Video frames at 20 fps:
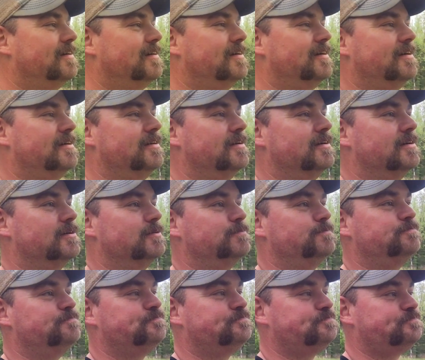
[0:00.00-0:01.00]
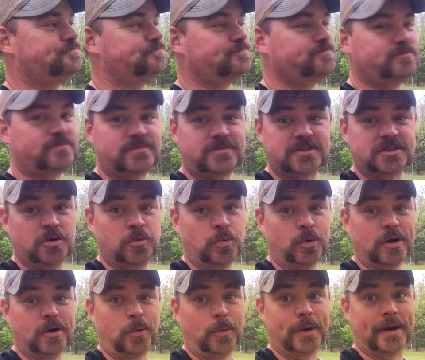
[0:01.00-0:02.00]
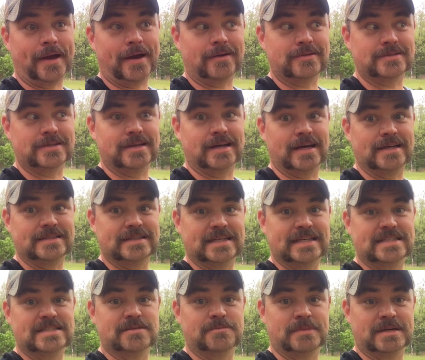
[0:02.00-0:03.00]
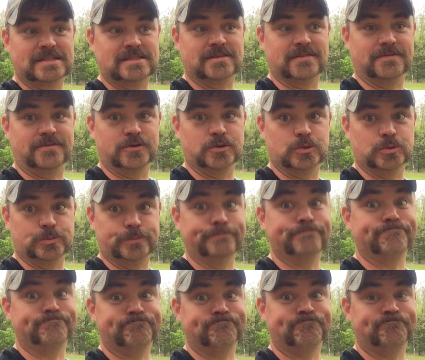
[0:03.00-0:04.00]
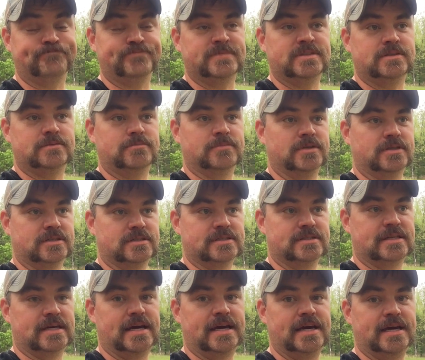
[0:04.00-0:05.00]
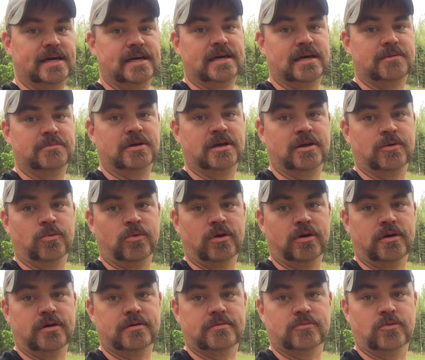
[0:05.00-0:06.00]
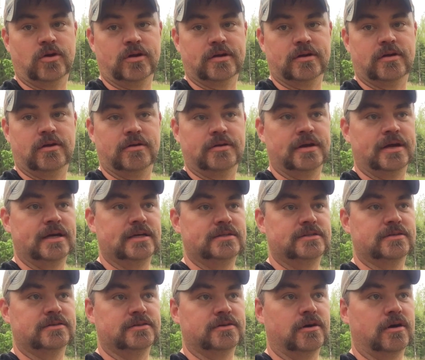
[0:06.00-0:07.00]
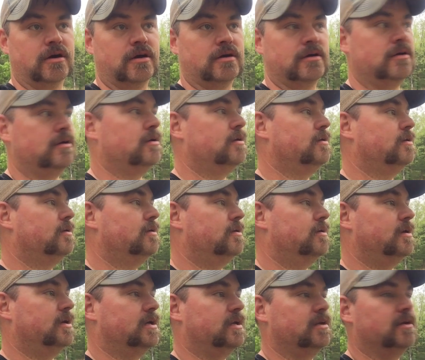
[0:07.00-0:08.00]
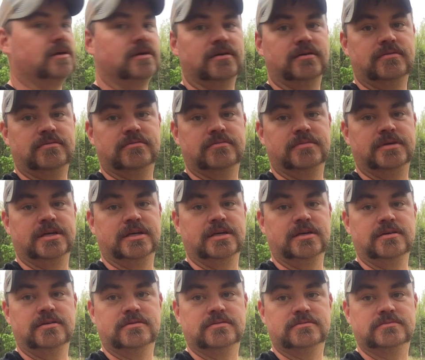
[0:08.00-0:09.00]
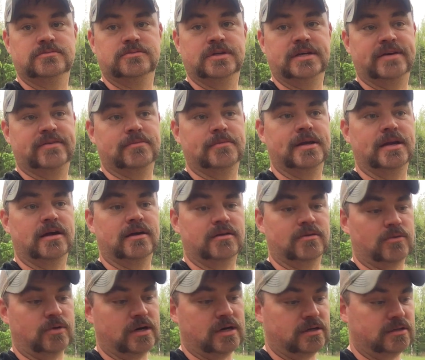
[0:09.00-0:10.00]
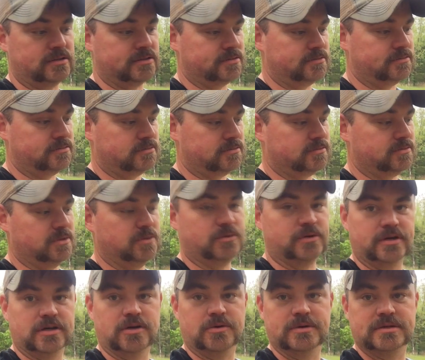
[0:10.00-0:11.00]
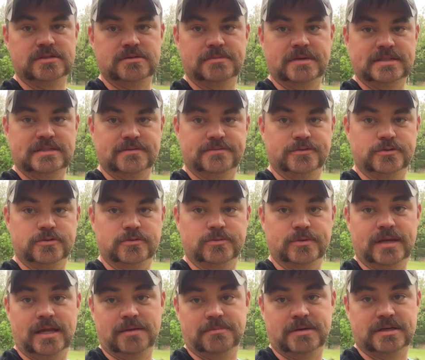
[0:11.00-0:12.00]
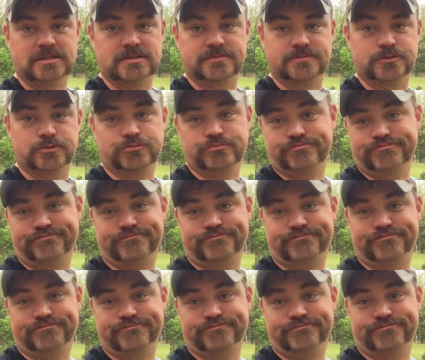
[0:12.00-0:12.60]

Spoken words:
And we're going out tonight to eat some Mexican food because A, I'm not at work. I'm working all night until dark, and B, we haven't been out in a while and we want to go eat some Mexican food. We like Mexican food.